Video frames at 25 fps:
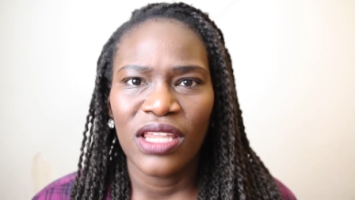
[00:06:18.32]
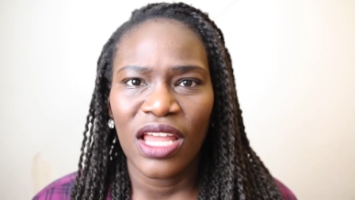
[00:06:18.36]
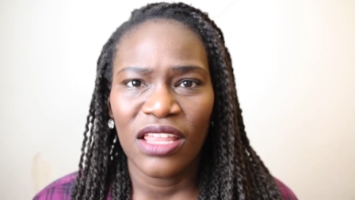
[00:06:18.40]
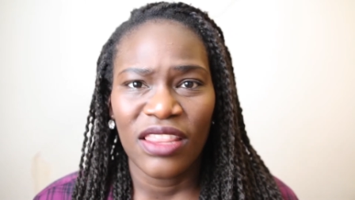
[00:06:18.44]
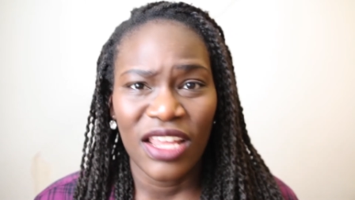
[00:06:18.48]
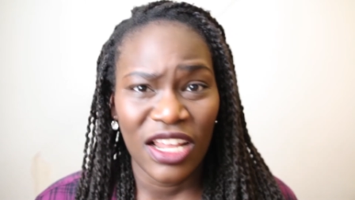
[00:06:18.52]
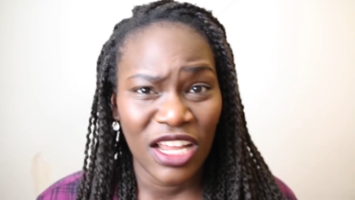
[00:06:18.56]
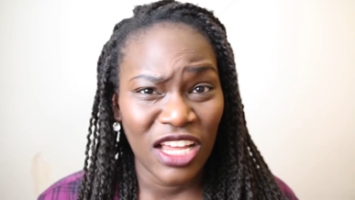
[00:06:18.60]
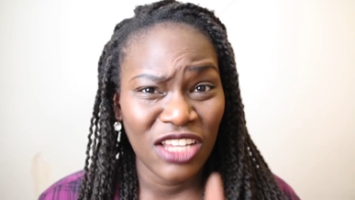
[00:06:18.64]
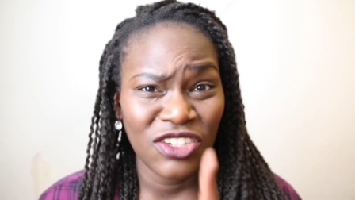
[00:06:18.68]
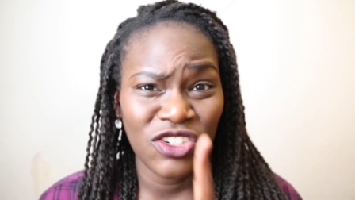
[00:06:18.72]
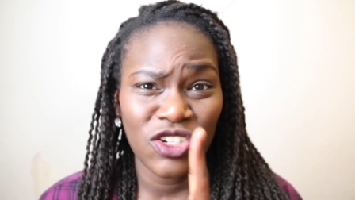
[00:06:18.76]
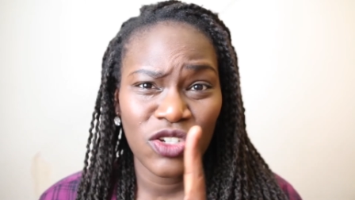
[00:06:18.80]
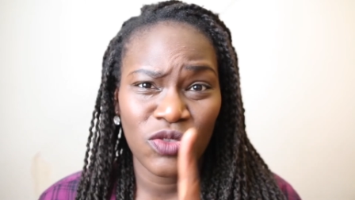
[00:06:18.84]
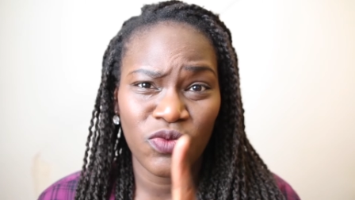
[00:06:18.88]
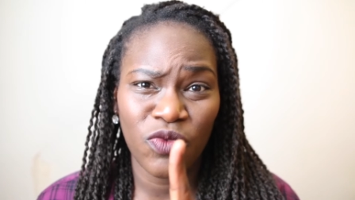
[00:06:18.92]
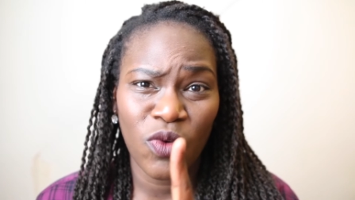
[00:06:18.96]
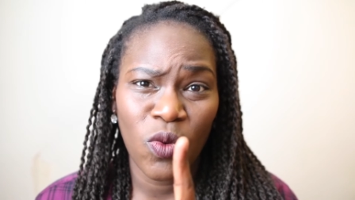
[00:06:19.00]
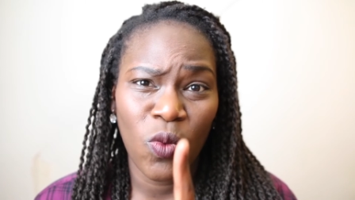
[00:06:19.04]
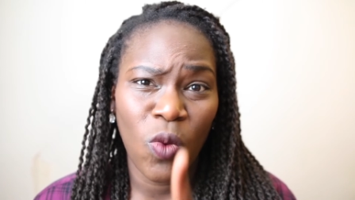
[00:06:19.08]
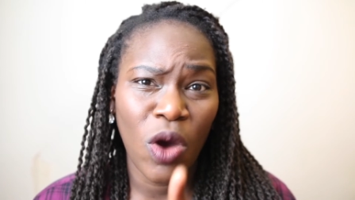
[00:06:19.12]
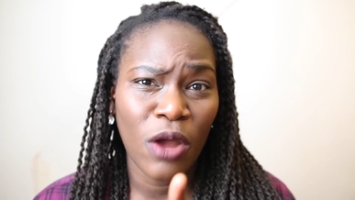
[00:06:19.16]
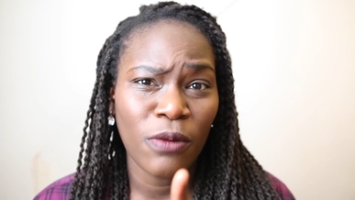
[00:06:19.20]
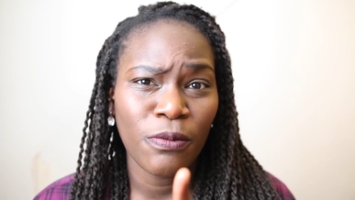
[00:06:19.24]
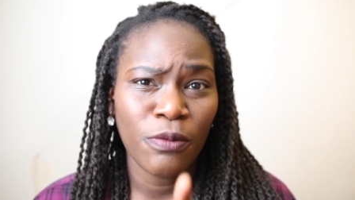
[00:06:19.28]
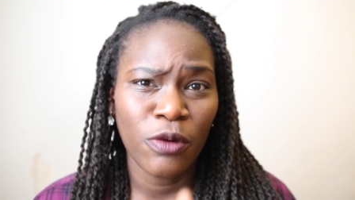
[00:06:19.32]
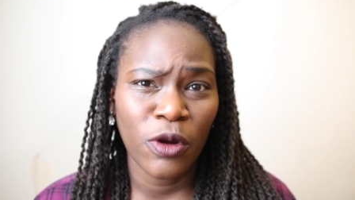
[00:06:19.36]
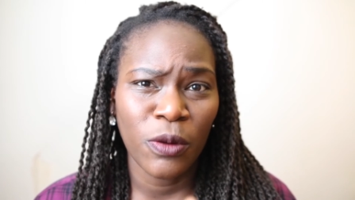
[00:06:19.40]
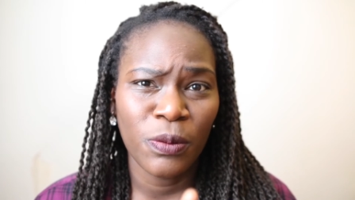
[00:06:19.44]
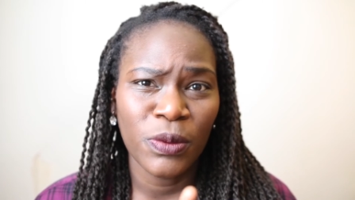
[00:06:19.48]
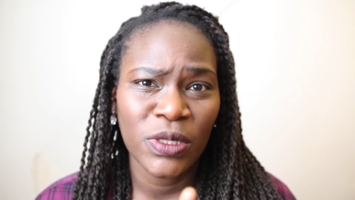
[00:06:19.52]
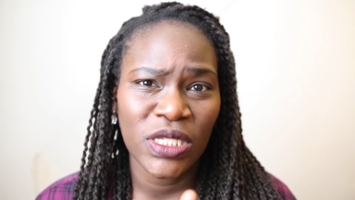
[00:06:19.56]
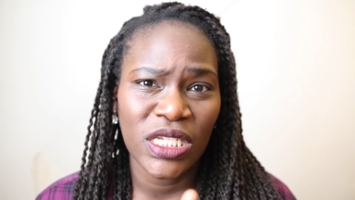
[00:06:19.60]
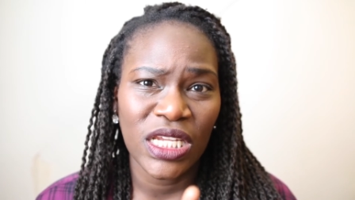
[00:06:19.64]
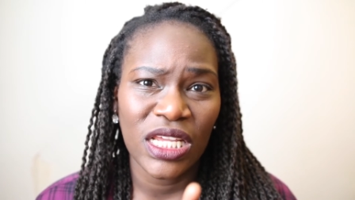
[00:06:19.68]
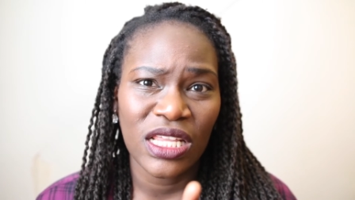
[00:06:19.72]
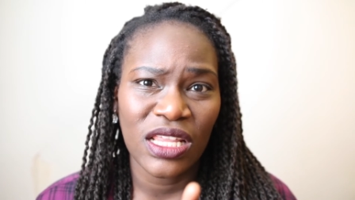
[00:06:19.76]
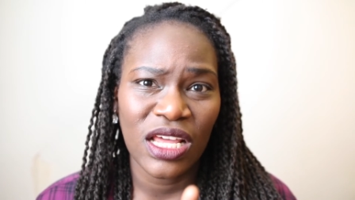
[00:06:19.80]
Now that's just for one
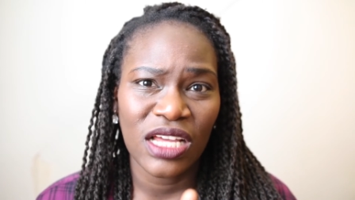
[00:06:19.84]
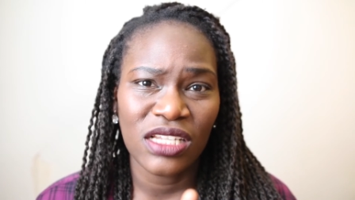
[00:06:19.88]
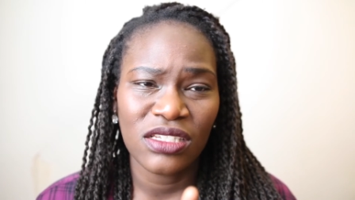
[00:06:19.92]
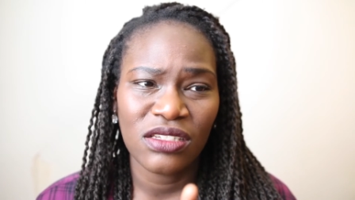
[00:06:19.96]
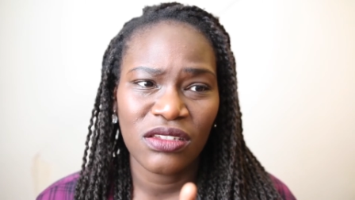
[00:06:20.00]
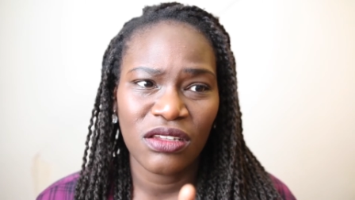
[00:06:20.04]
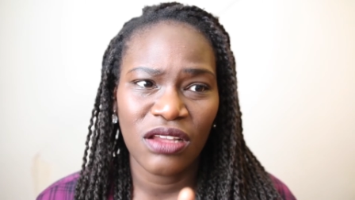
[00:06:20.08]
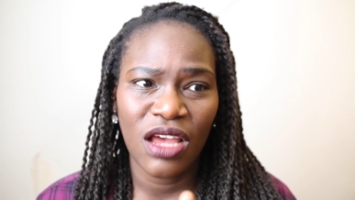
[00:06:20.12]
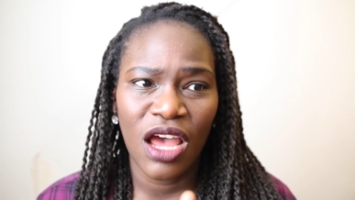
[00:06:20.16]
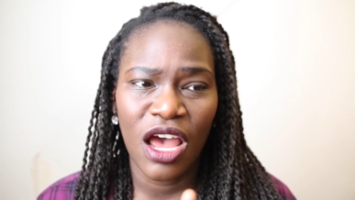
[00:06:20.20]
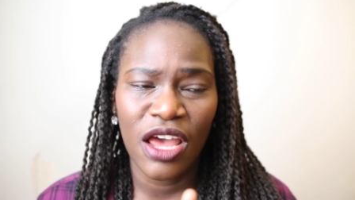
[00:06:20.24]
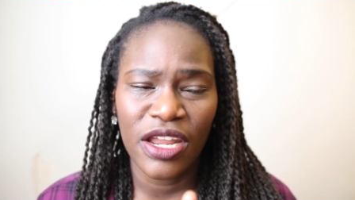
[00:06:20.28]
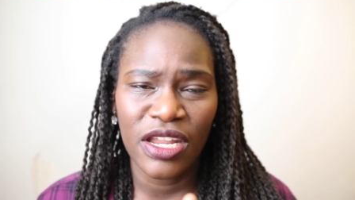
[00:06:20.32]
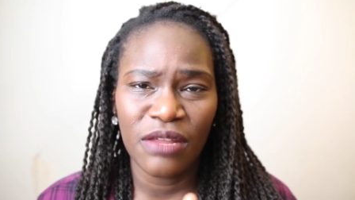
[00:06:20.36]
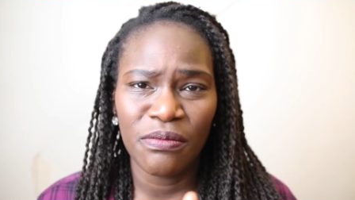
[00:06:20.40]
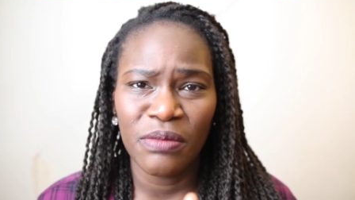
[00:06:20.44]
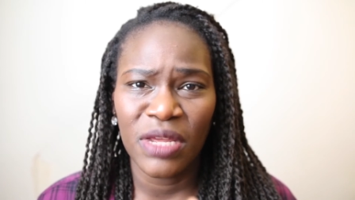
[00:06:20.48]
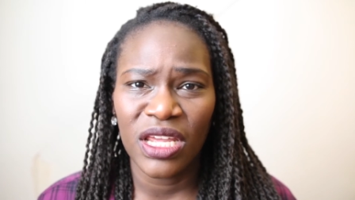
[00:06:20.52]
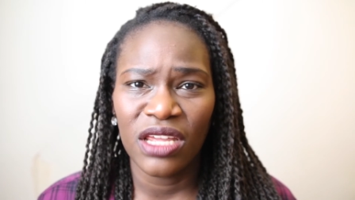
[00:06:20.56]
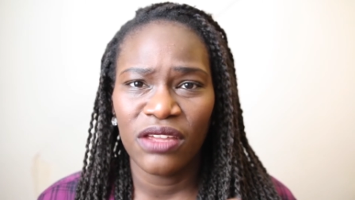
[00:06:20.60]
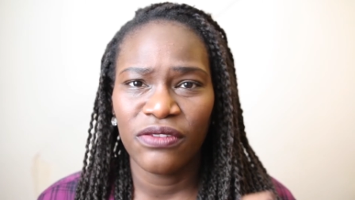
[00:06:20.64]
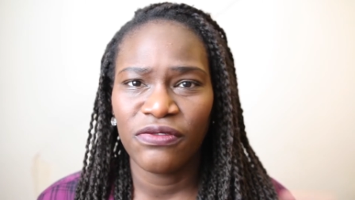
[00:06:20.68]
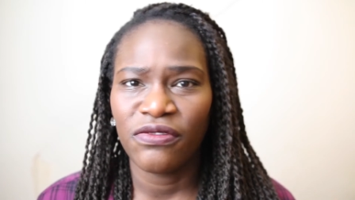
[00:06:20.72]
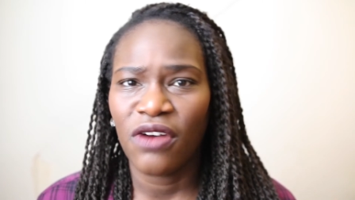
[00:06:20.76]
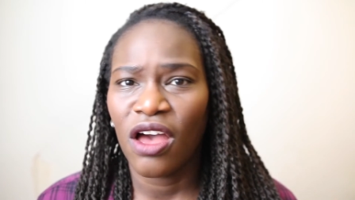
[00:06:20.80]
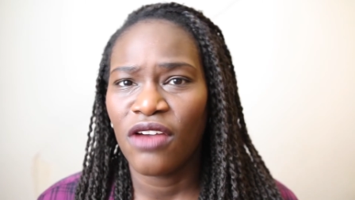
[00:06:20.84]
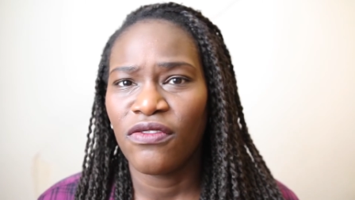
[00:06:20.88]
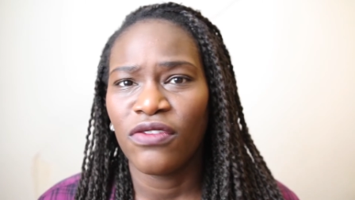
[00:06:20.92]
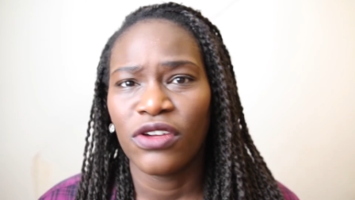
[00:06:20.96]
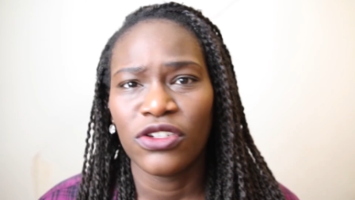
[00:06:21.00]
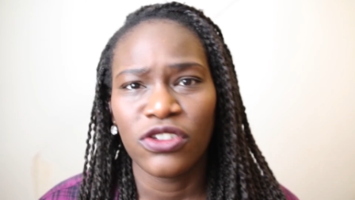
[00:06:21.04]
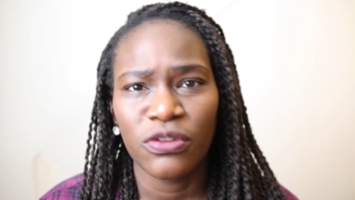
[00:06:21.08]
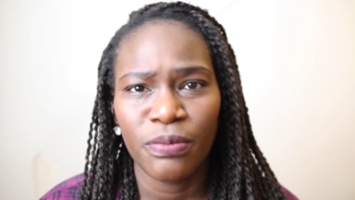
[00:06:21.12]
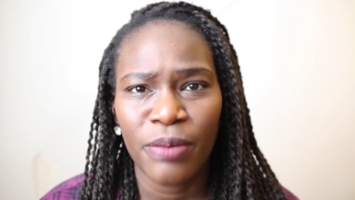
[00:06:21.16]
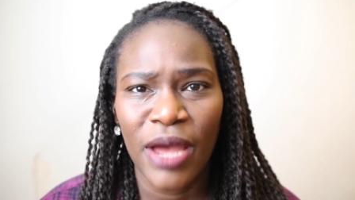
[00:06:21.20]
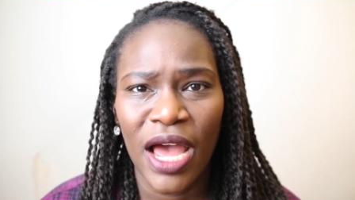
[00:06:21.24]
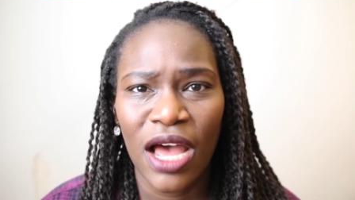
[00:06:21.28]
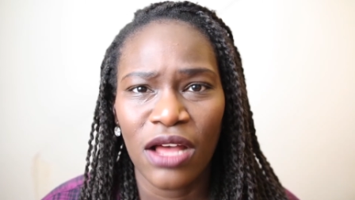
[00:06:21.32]
property that's earning me
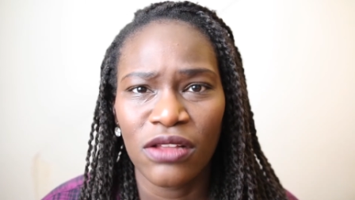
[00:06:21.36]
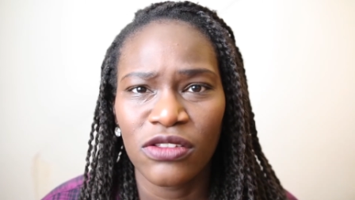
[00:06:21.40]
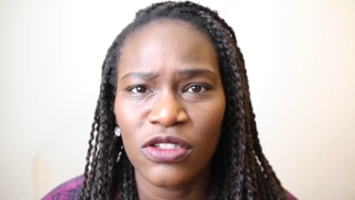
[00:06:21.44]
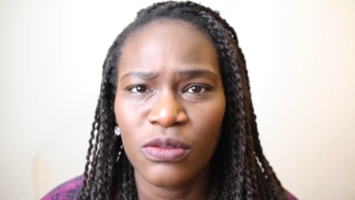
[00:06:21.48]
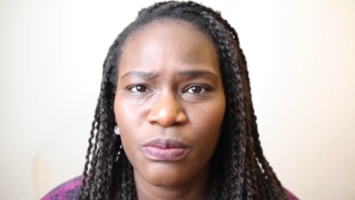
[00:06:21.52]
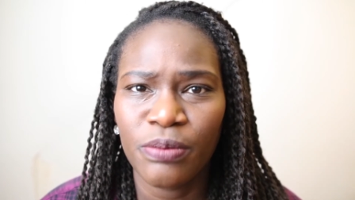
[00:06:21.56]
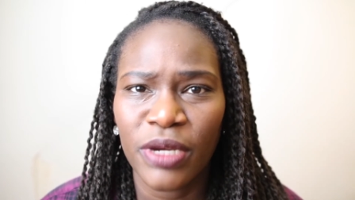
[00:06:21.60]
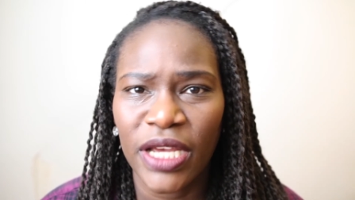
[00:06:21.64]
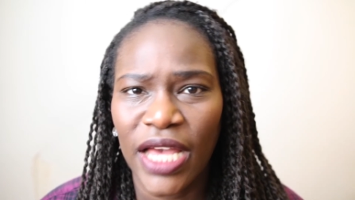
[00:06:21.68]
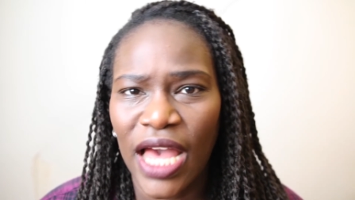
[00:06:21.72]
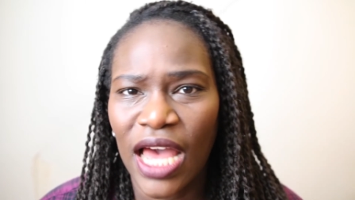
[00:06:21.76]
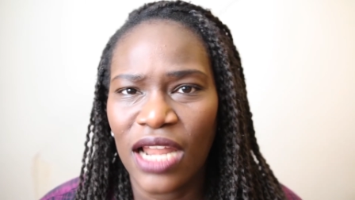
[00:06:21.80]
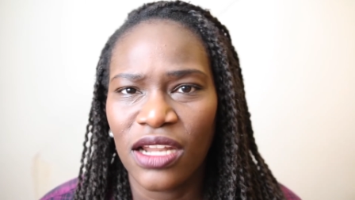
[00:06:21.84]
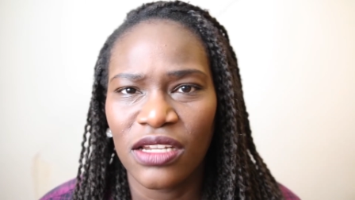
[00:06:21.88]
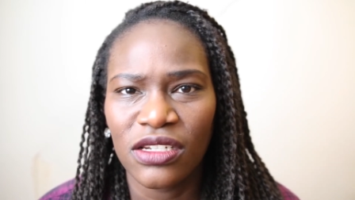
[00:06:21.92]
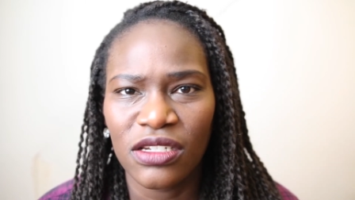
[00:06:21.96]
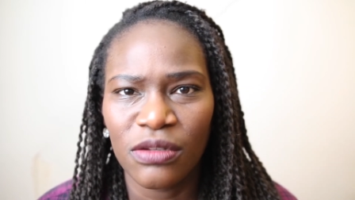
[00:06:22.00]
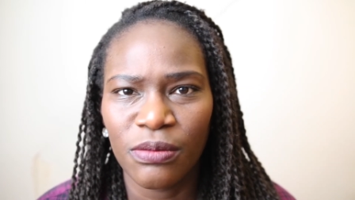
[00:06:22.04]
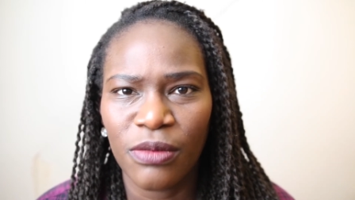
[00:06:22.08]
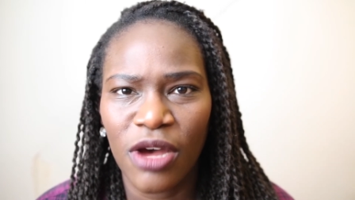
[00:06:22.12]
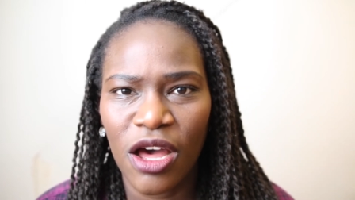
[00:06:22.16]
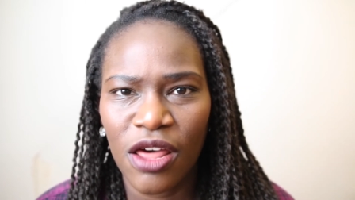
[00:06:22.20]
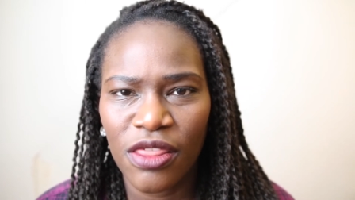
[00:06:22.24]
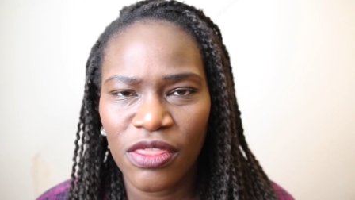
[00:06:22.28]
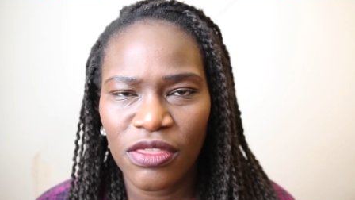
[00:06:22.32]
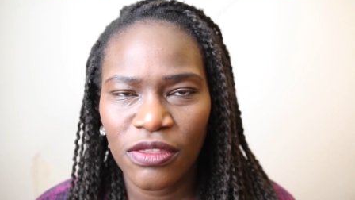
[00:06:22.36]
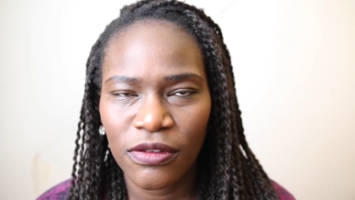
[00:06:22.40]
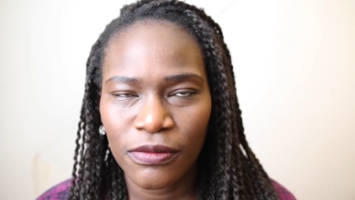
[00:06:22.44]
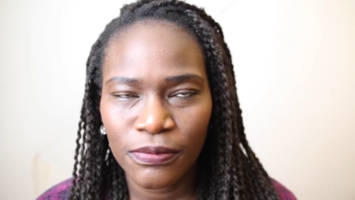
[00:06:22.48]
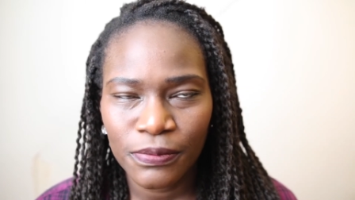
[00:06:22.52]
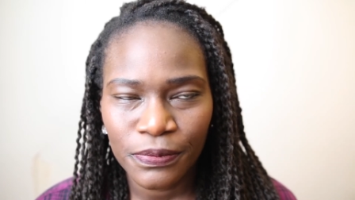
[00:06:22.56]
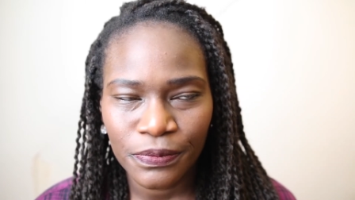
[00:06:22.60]
£500 per calendar month.